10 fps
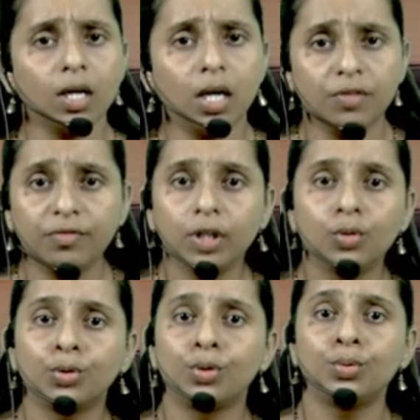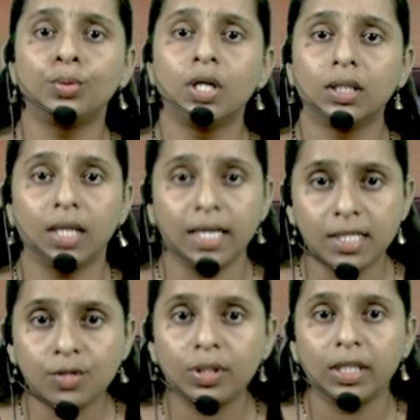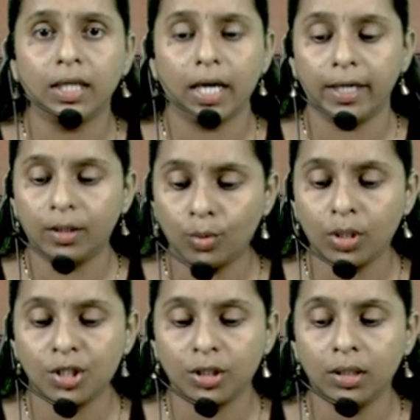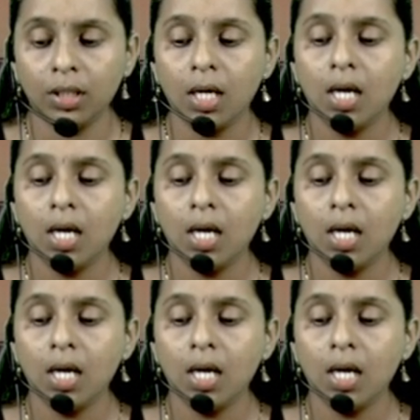If we go through the history and origin,